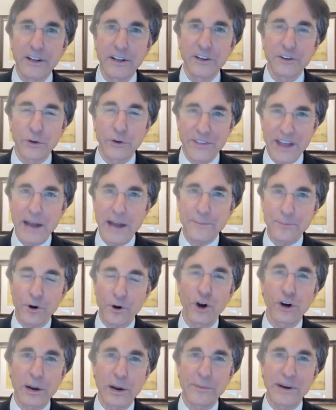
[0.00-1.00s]
So in that
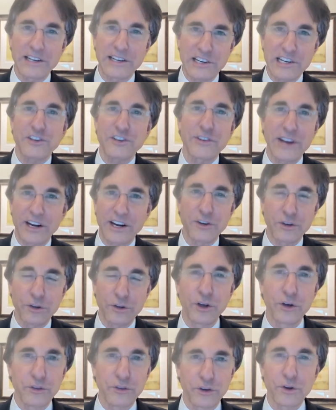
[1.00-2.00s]
program, I teach you how to do
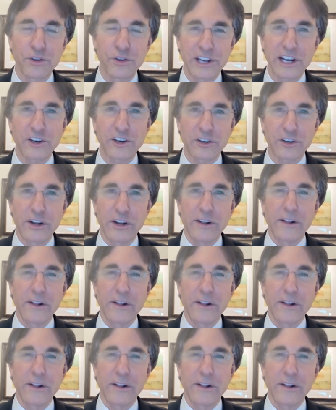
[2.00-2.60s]
those two things.